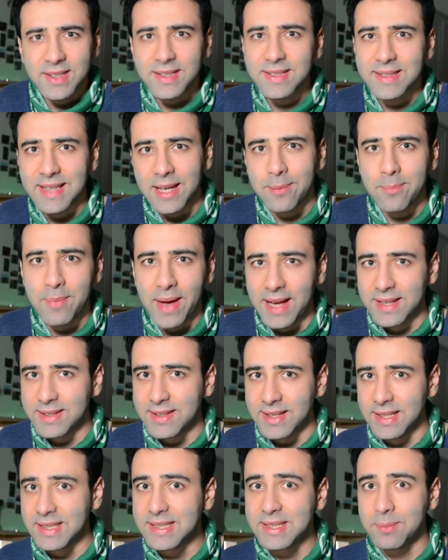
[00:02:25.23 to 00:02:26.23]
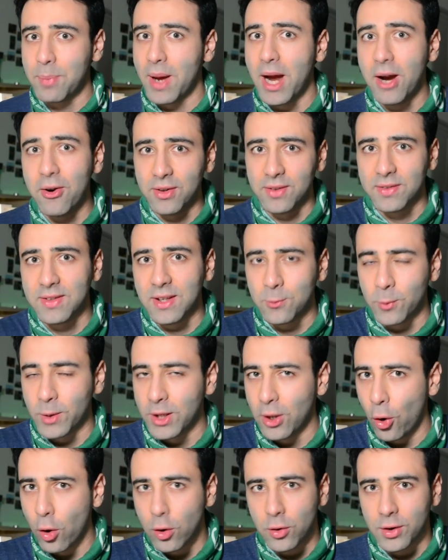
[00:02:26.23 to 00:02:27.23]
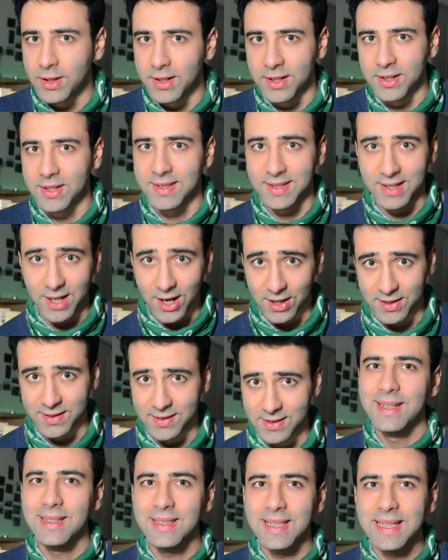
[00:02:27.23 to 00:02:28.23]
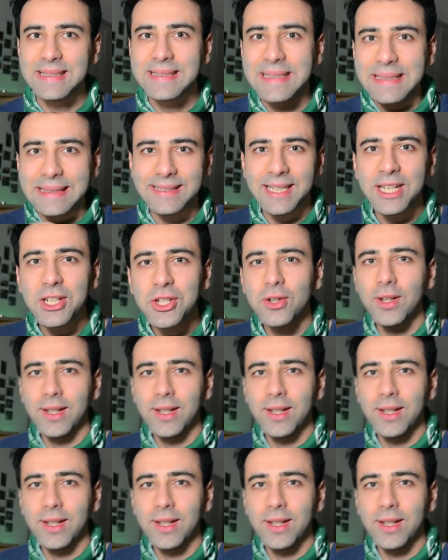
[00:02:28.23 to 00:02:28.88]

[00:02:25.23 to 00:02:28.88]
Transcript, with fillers: same as its parent that we already discussed. It's essentially